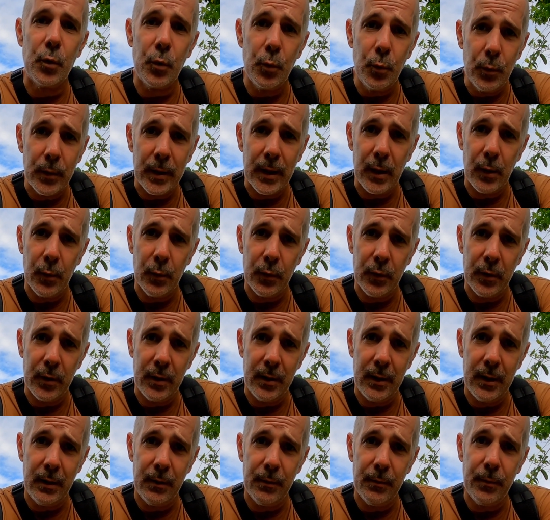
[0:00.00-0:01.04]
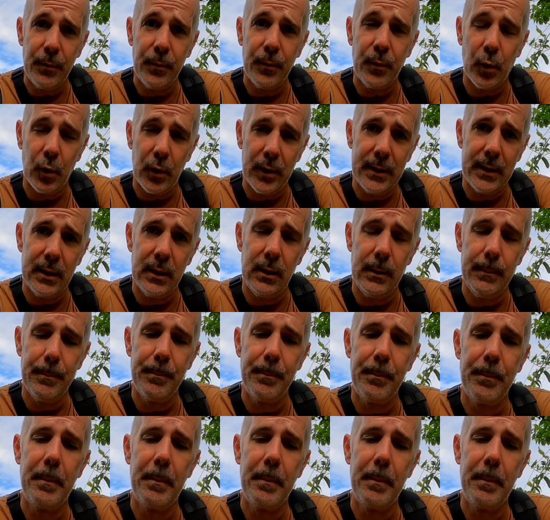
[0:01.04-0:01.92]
2040,